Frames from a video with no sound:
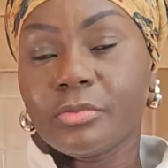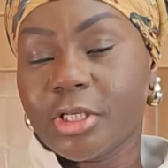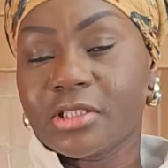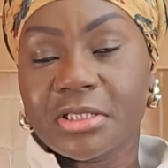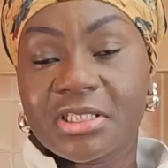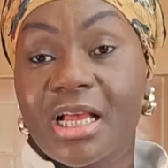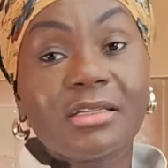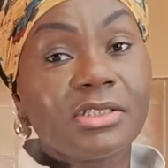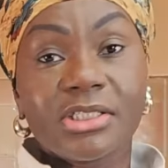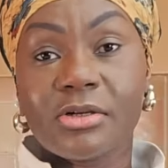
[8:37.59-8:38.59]
because the
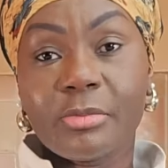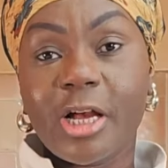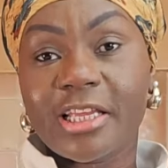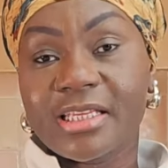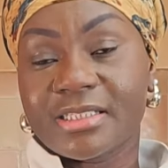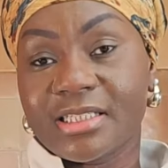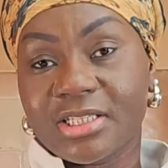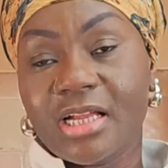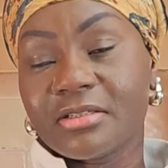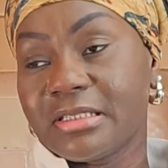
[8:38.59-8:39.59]
channel is not about kids. The
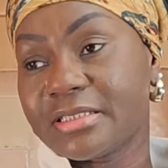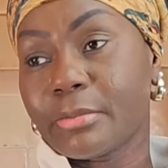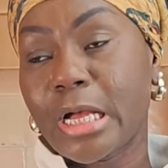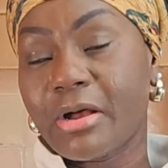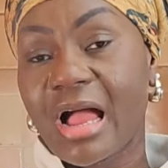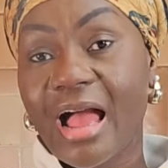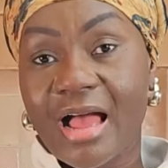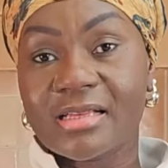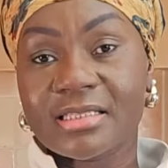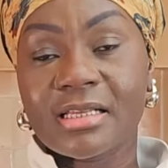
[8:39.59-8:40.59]
channel is about
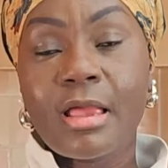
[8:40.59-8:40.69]
us.